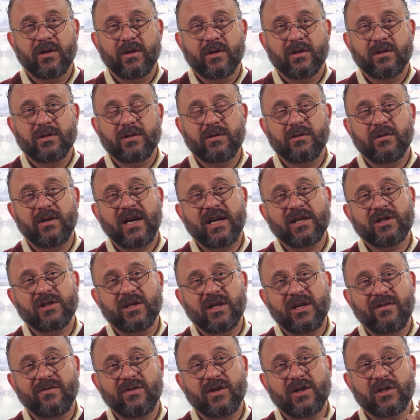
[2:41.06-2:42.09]
to
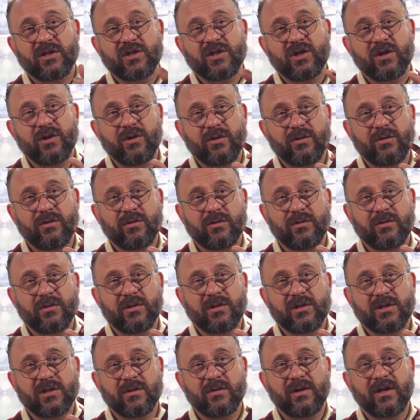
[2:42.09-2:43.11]
actually even attune
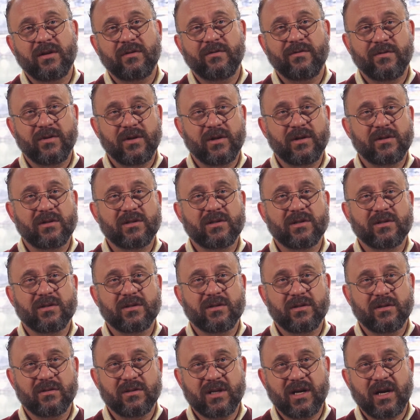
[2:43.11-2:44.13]
to infants,
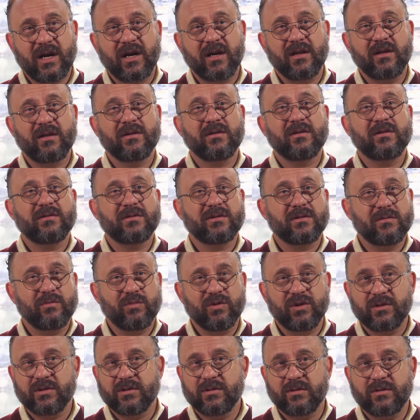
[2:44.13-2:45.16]
to toddlers, to
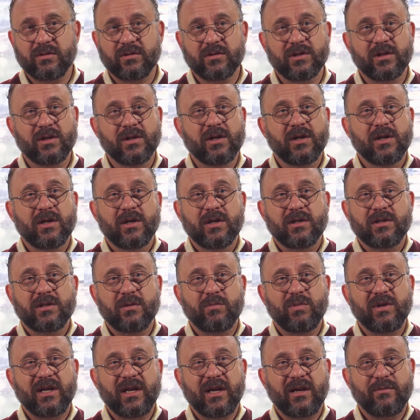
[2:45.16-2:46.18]
preschoolers, to
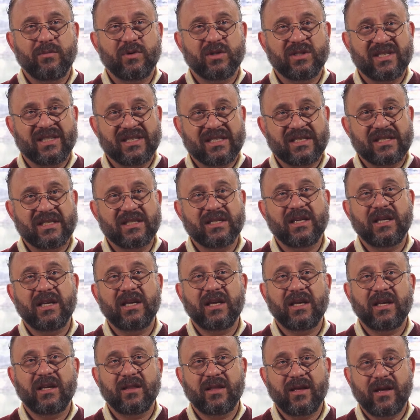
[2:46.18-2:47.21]
be able to
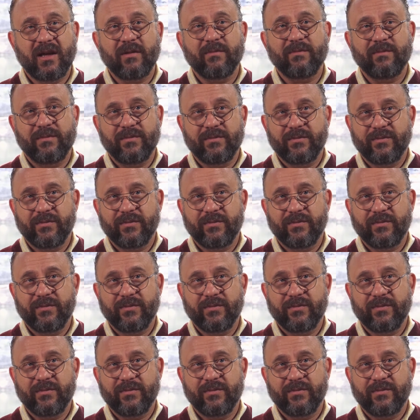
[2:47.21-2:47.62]
see them